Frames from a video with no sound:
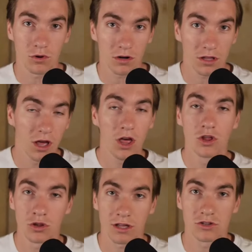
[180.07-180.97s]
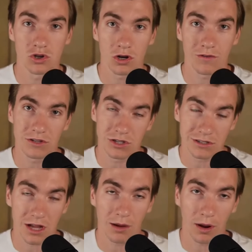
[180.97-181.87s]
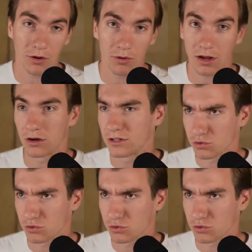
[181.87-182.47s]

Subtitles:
of work, you look at Djokovic, his tiebreak record,